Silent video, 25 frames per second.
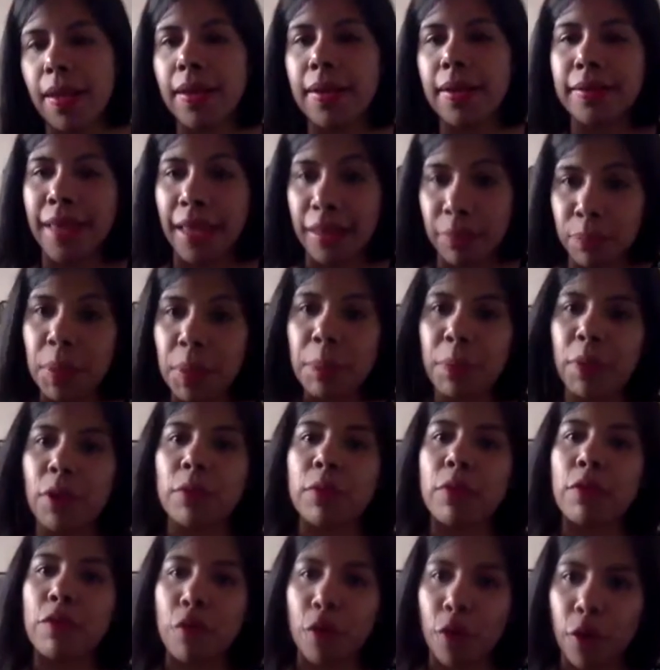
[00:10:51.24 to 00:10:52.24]
that people
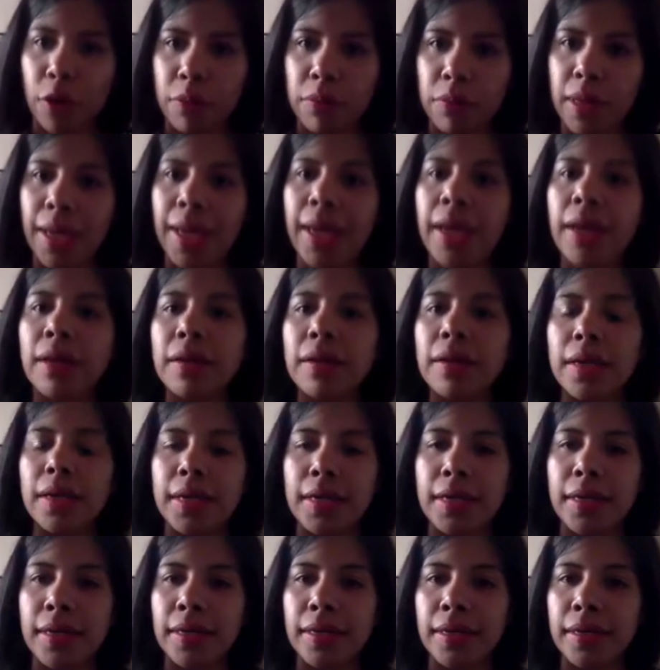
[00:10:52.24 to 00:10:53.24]
before me
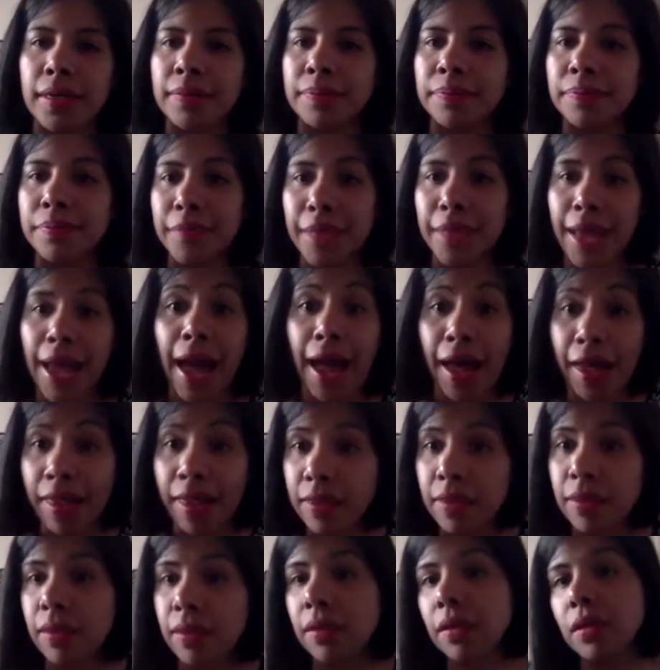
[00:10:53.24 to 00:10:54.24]
had
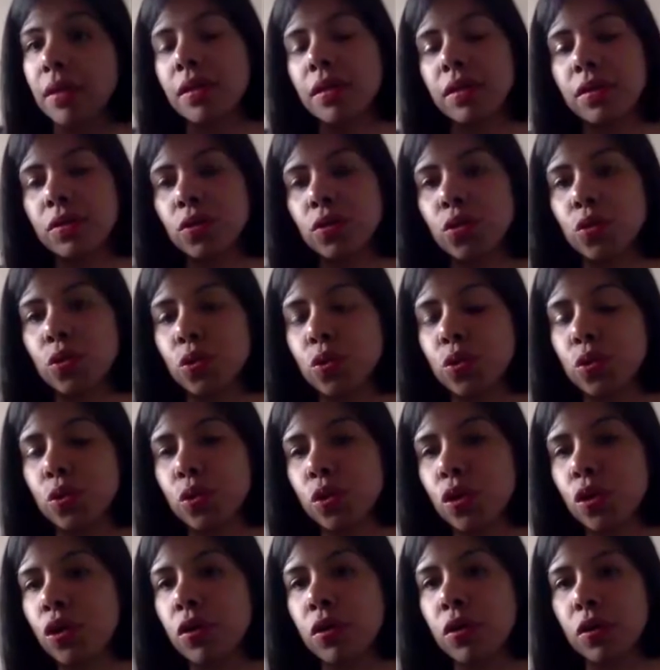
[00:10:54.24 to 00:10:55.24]
to
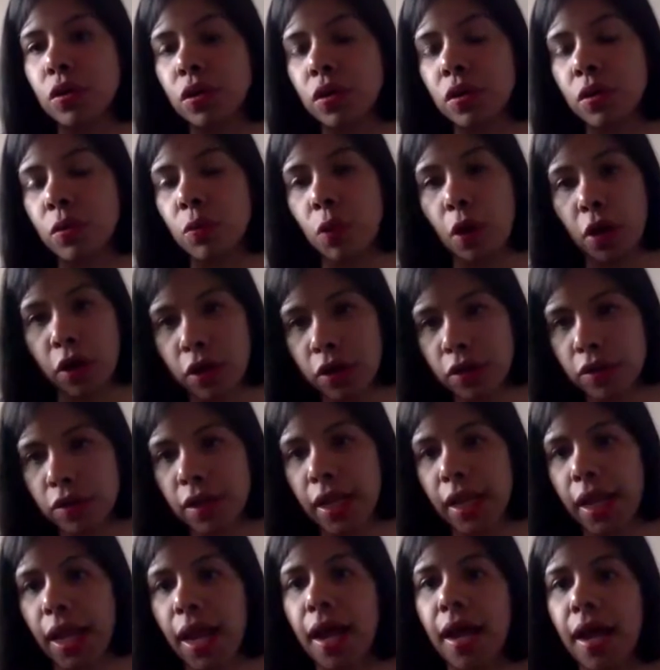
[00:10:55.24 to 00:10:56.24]
work on the
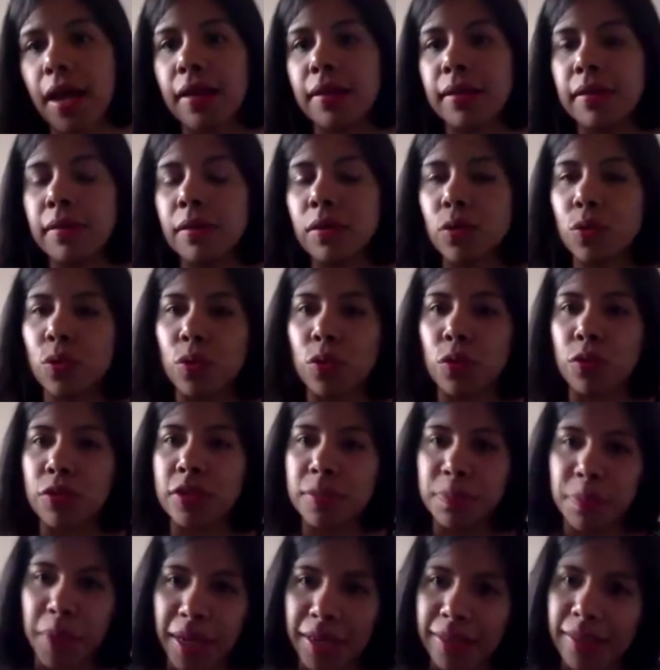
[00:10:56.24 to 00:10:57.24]
land, to
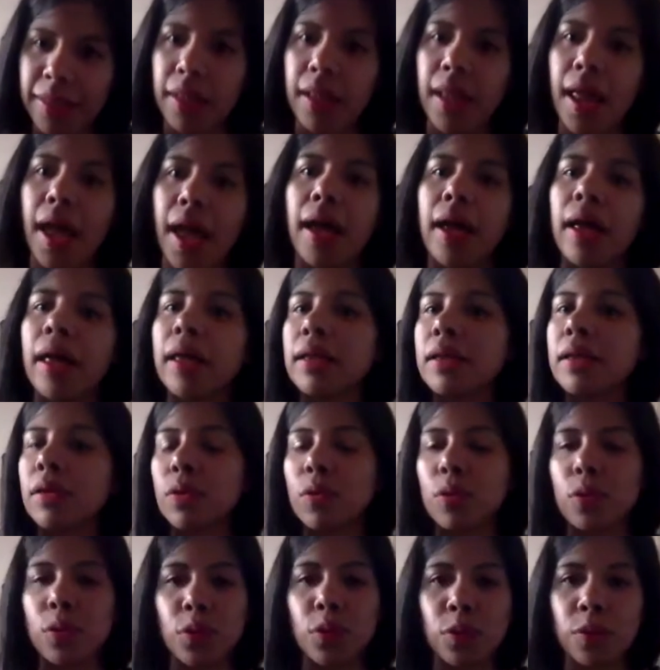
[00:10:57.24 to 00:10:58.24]
respect the land,
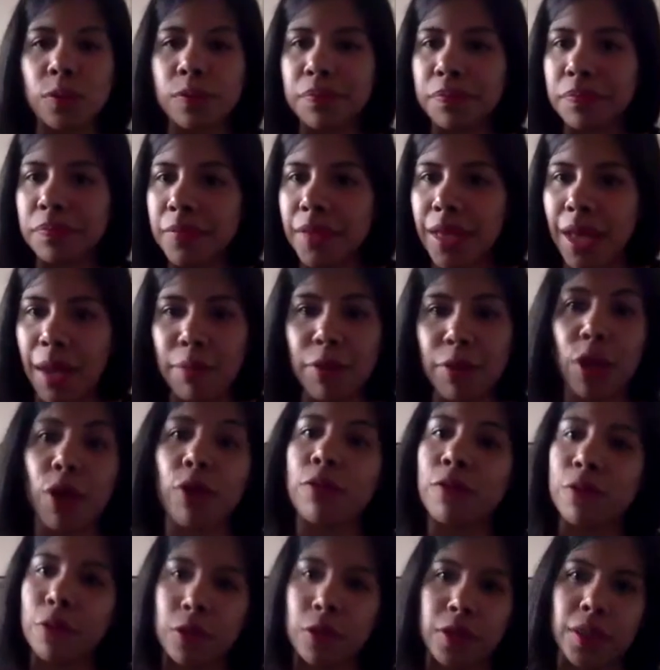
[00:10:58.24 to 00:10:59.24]
to have
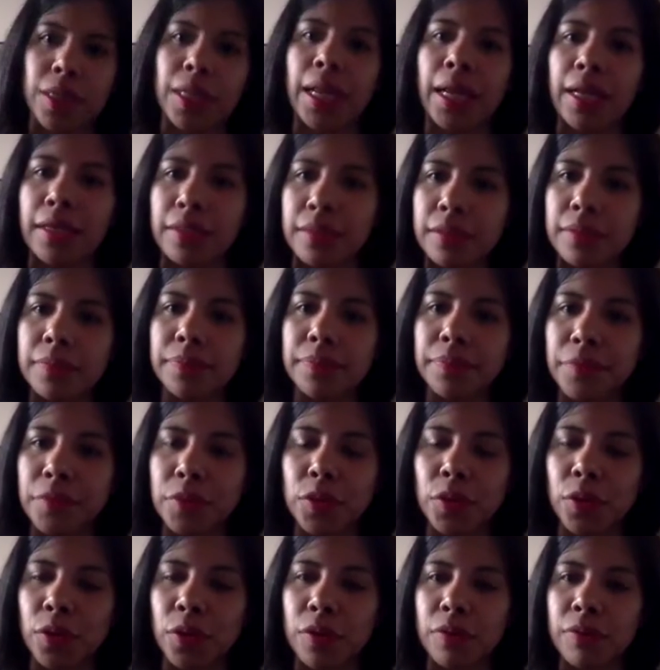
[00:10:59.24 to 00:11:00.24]
love for the land.
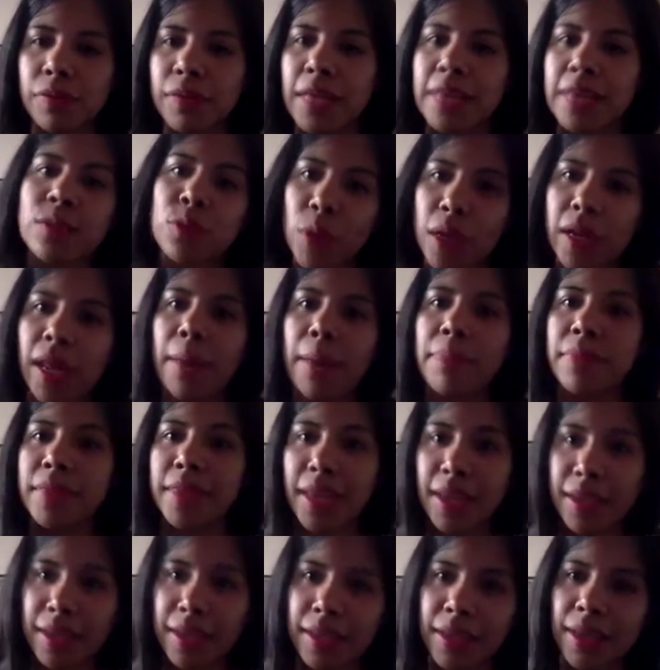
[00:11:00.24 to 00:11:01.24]
So that's what I'm
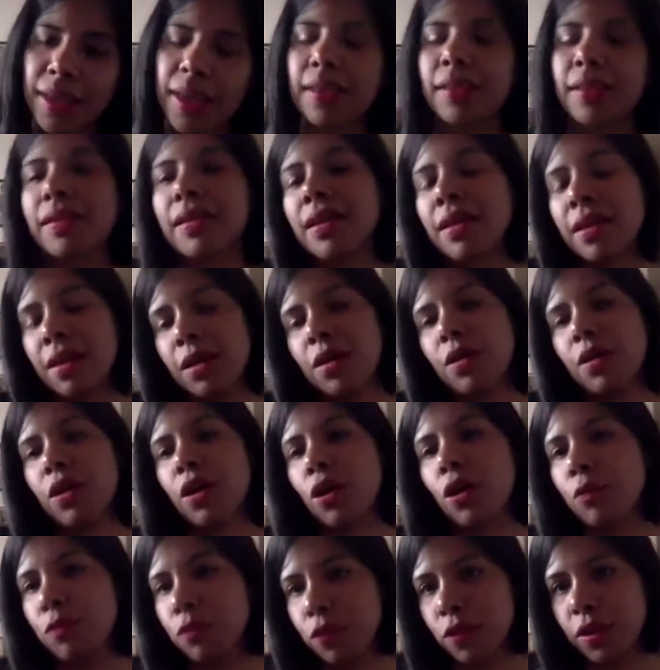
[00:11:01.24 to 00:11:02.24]
taking, and
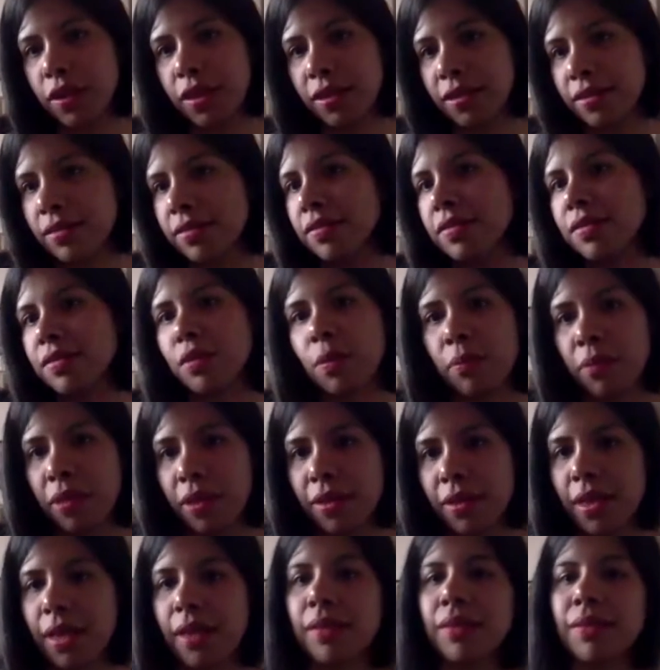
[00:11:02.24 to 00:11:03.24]
hopefully this is
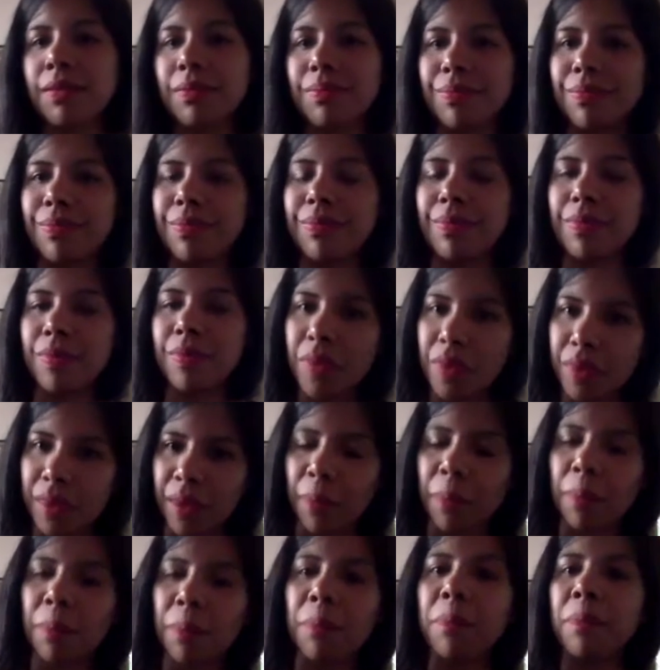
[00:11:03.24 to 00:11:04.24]
something that
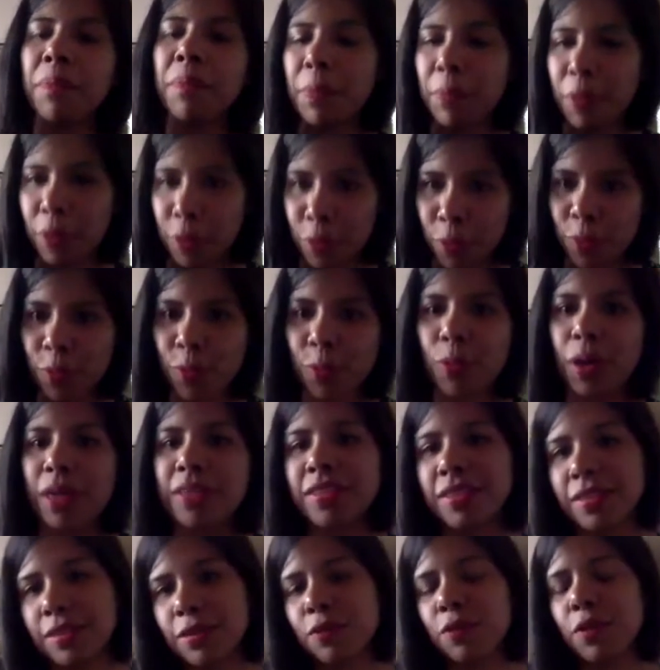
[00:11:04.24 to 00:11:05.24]
the people who
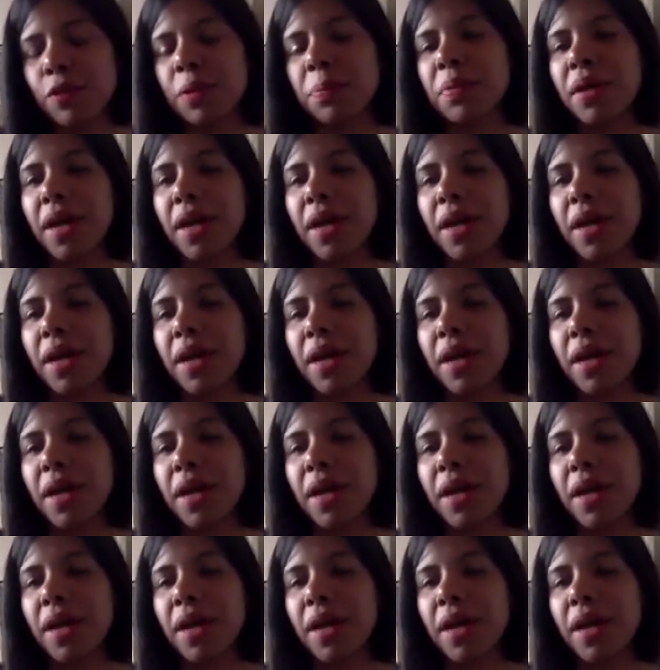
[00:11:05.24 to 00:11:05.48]
watch the film